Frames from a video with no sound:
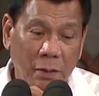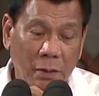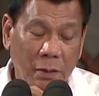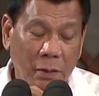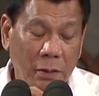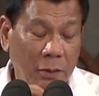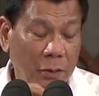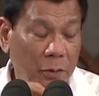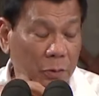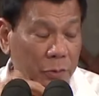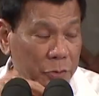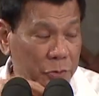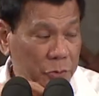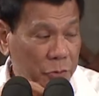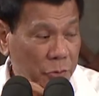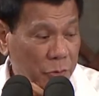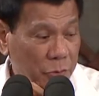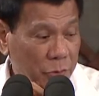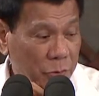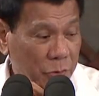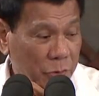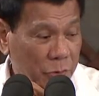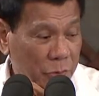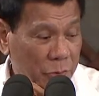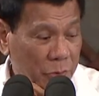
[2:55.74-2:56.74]
And
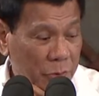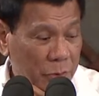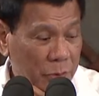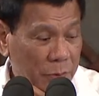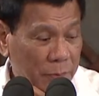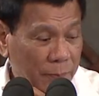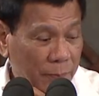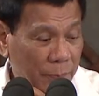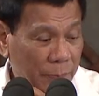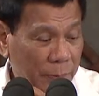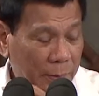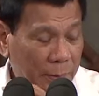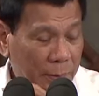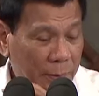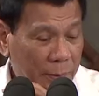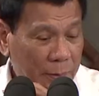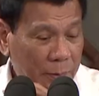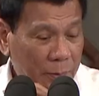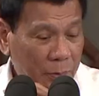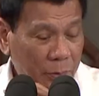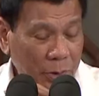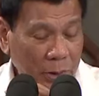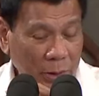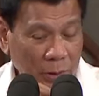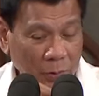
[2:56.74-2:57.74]
also,
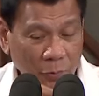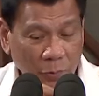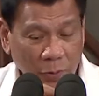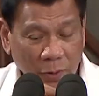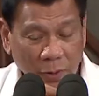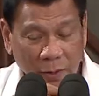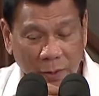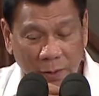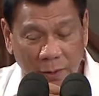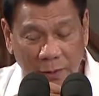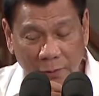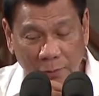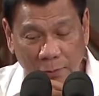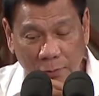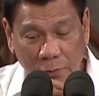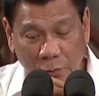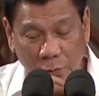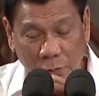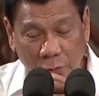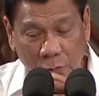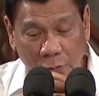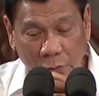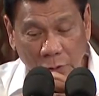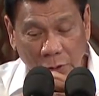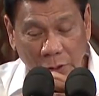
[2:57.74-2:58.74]
today we
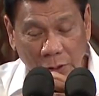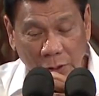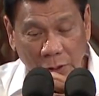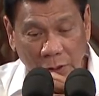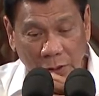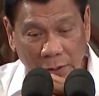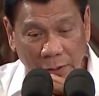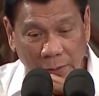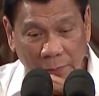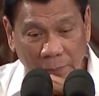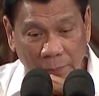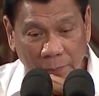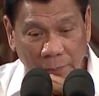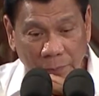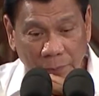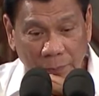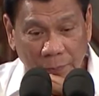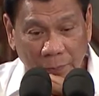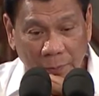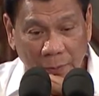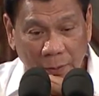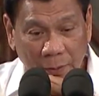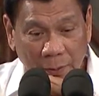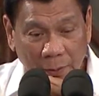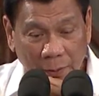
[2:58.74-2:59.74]
took
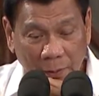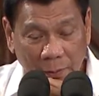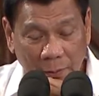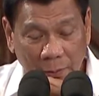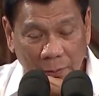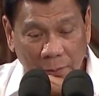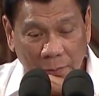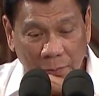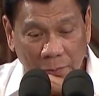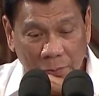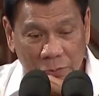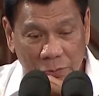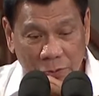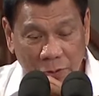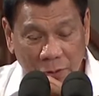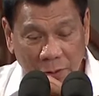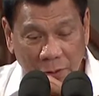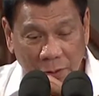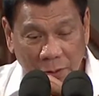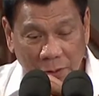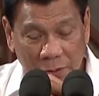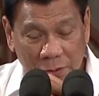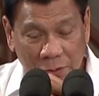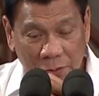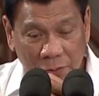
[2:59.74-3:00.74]

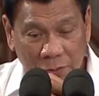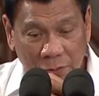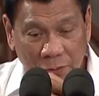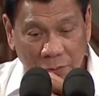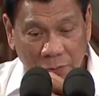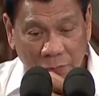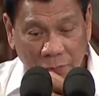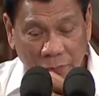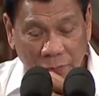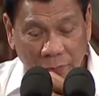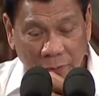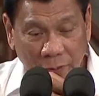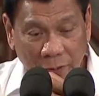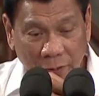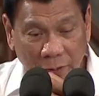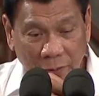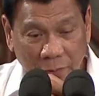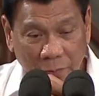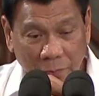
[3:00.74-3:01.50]
consideration of the